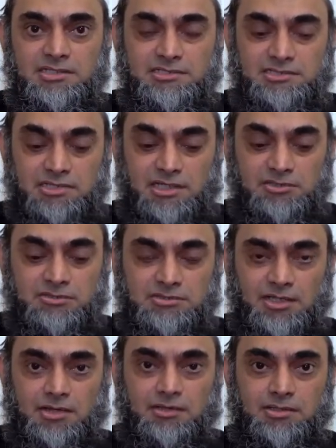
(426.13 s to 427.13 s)
they try to
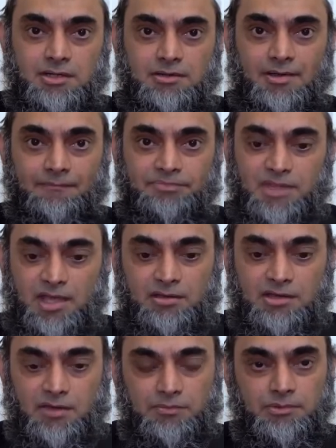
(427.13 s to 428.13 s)
settle down
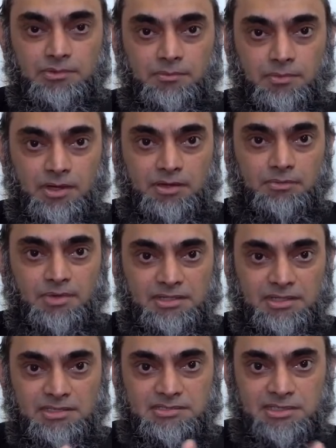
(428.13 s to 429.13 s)
and come to the point where
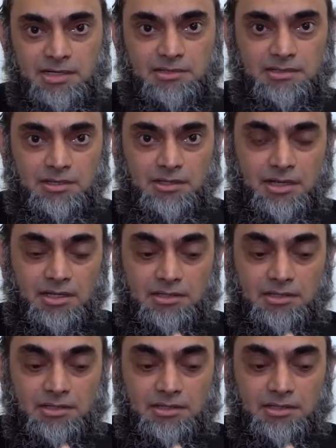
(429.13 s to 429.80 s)
they can settle down.